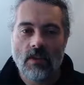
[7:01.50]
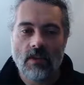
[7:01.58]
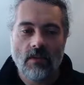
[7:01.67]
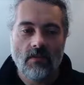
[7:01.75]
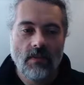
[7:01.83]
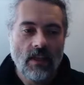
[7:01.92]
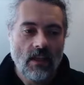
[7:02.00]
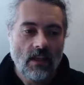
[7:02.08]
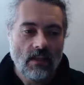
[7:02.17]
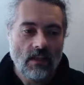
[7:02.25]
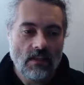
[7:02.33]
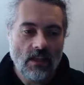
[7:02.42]
here.
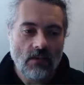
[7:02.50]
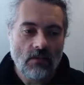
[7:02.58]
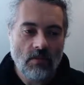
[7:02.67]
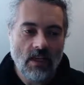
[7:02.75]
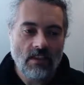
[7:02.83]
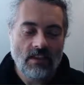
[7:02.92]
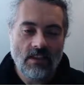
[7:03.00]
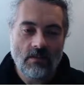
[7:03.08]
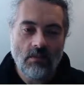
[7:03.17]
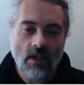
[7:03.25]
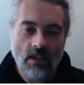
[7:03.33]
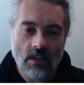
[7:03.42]
Continue my
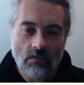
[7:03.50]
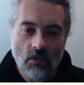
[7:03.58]
debugging